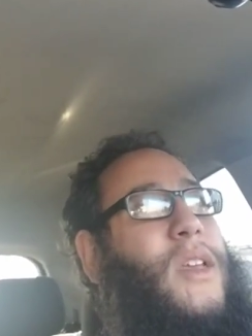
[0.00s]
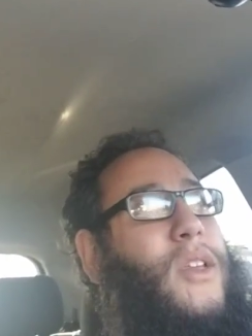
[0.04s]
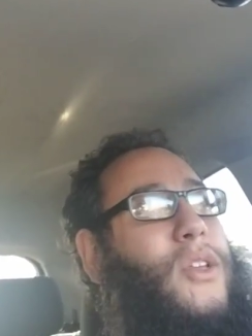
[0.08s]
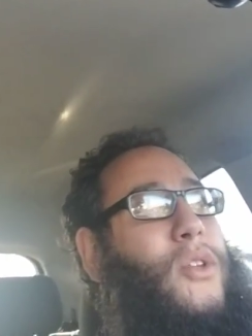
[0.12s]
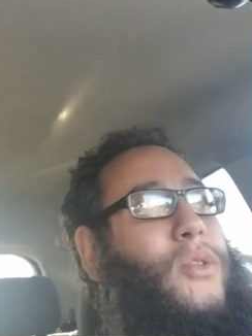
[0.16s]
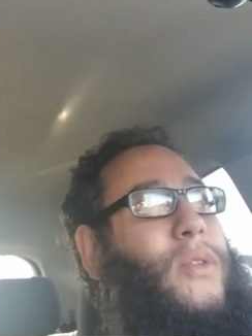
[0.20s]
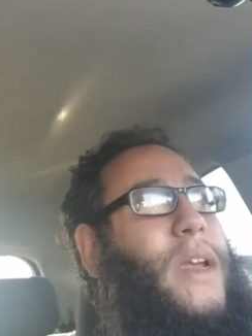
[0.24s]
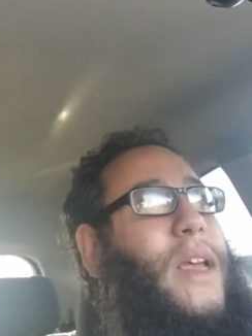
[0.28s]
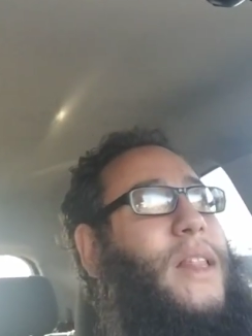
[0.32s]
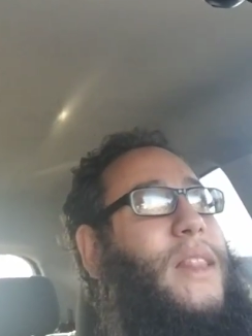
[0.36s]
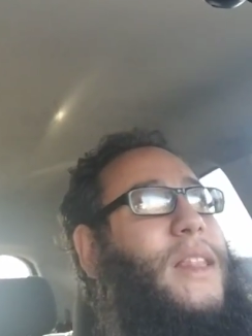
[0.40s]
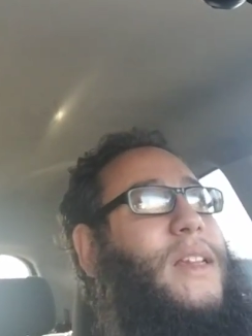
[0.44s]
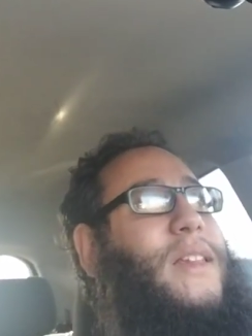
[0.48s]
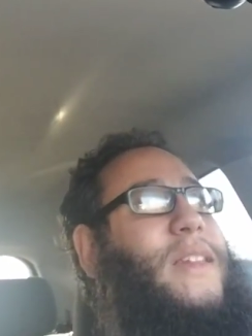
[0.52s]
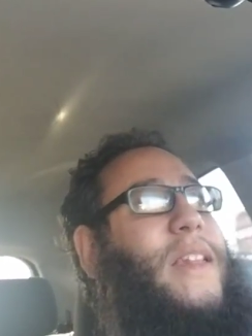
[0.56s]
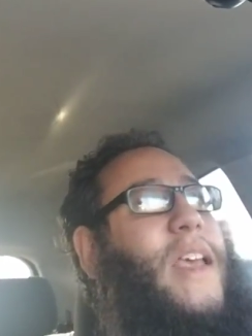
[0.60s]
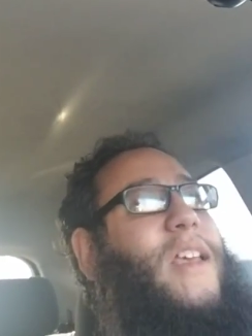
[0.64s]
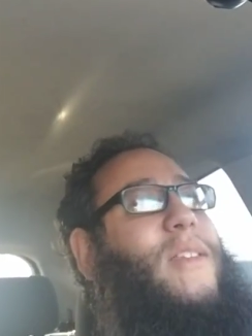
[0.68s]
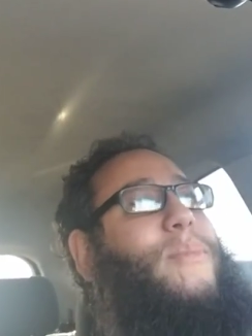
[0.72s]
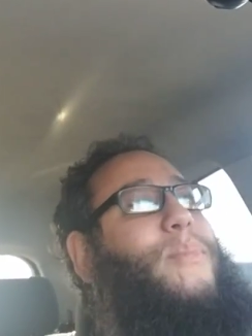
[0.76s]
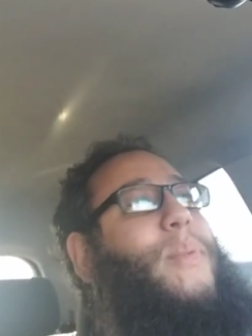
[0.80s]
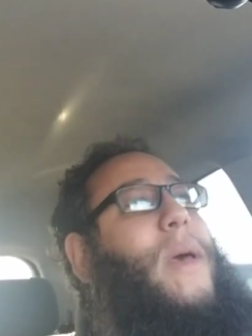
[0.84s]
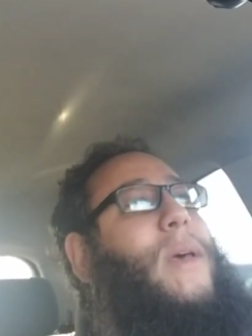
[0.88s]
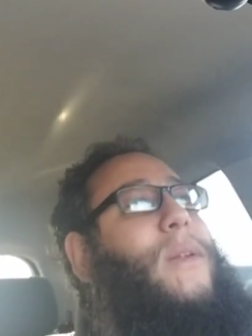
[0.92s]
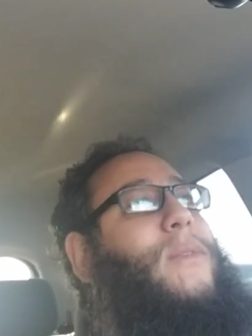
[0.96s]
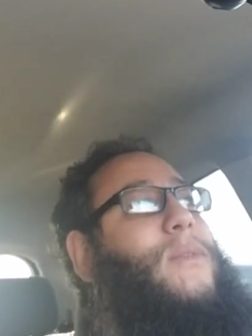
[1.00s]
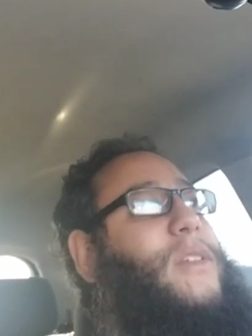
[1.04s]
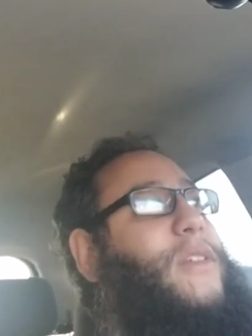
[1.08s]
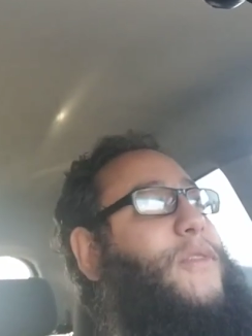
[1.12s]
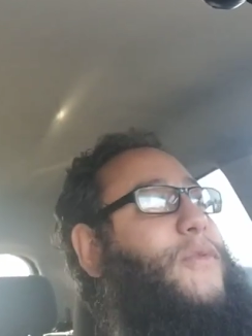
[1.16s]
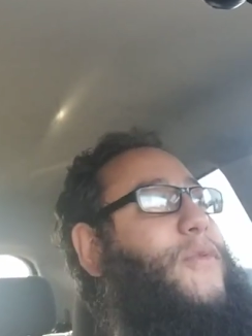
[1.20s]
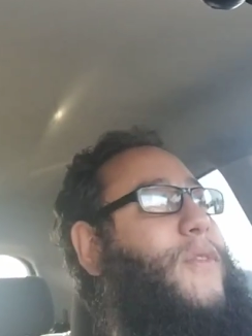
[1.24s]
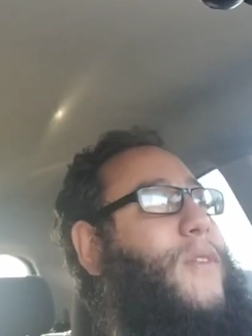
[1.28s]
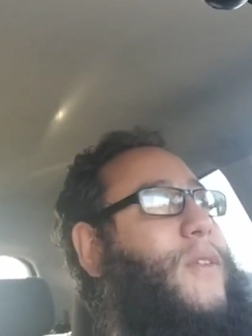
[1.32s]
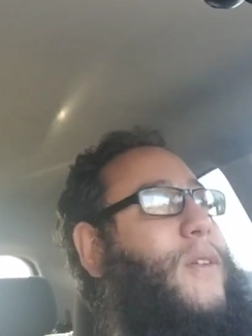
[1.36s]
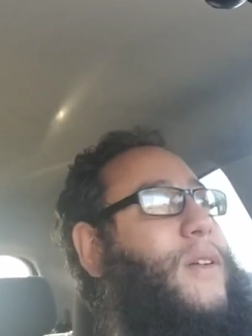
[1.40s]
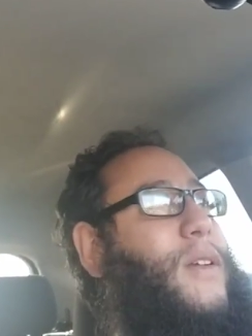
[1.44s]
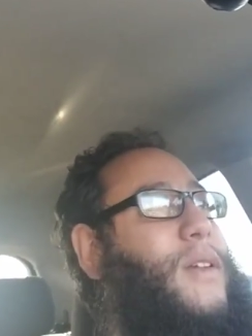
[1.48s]
you get the death penalty
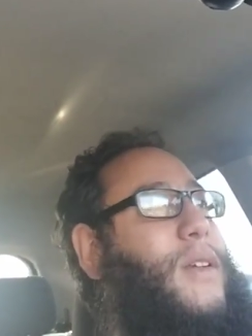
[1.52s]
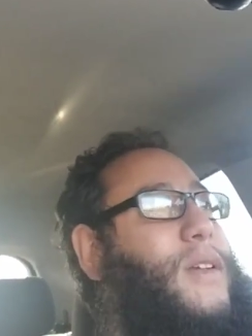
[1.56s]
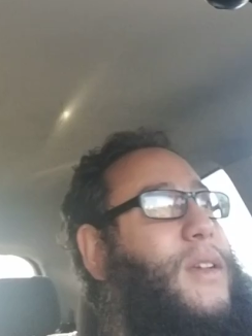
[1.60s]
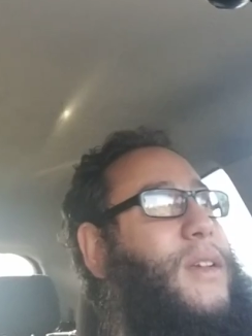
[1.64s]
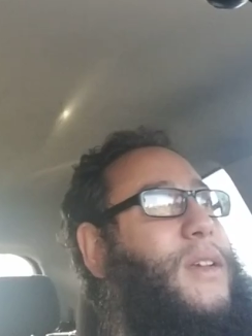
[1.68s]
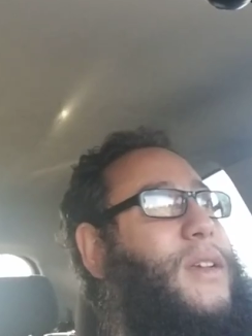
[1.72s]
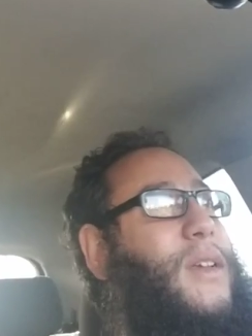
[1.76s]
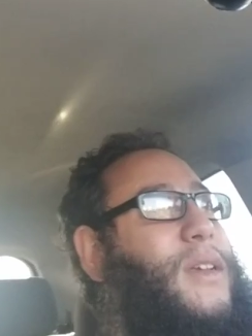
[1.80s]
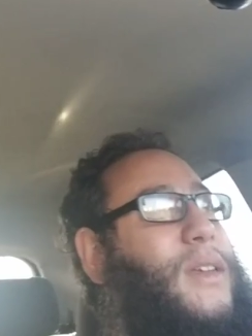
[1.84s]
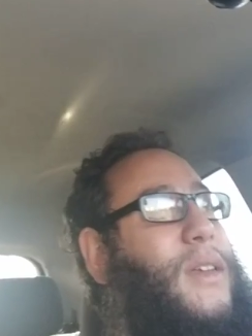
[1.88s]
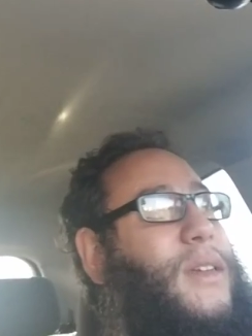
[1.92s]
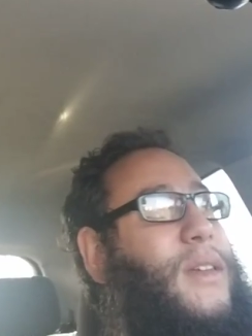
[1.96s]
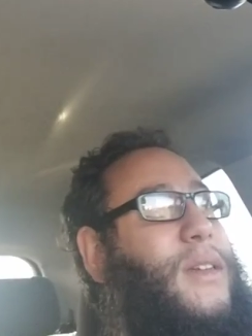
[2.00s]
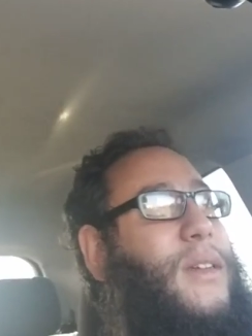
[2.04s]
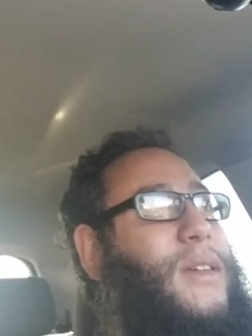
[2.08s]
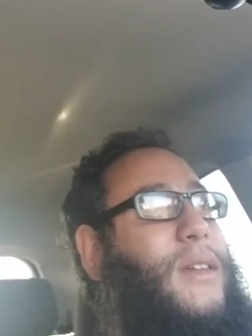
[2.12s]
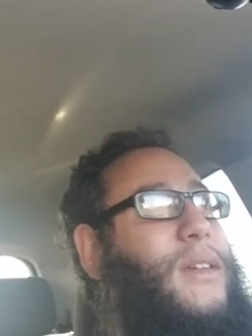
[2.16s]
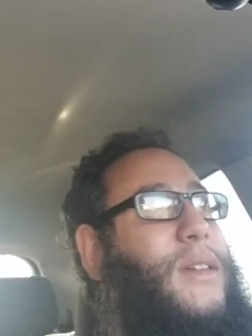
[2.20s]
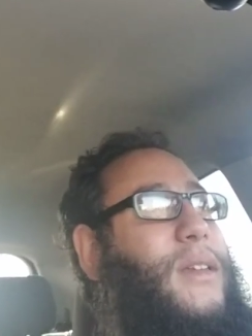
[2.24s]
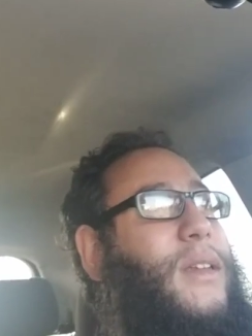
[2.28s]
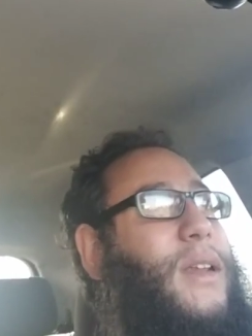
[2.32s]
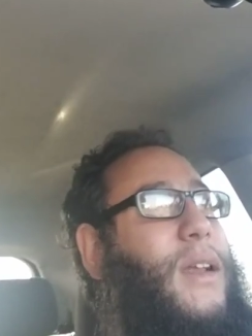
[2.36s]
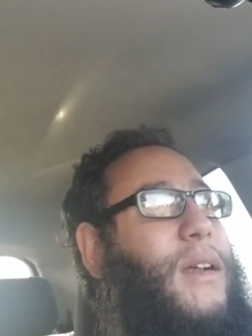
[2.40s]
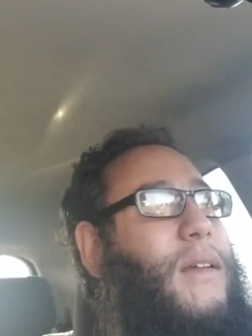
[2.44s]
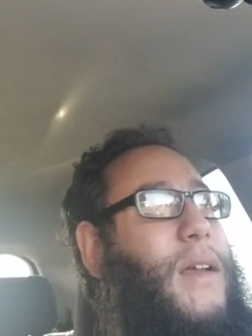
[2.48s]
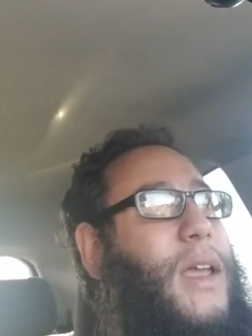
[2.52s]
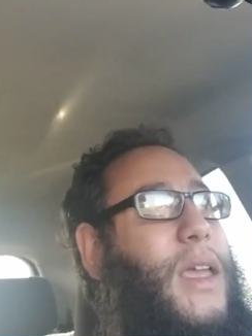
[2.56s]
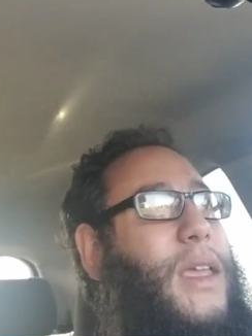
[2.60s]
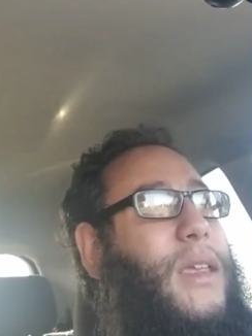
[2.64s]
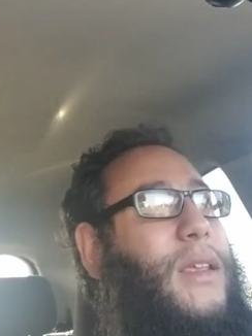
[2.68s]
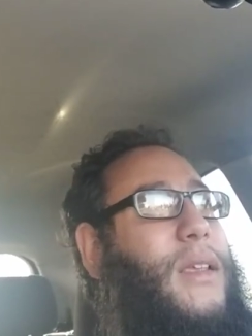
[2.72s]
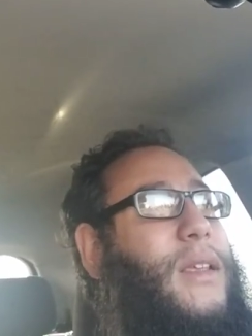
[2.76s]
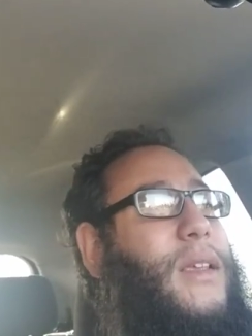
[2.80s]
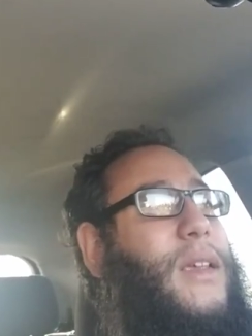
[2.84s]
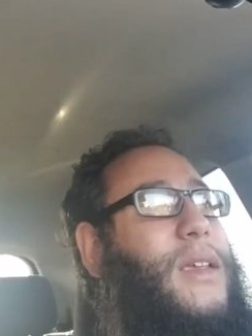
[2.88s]
for it. All right,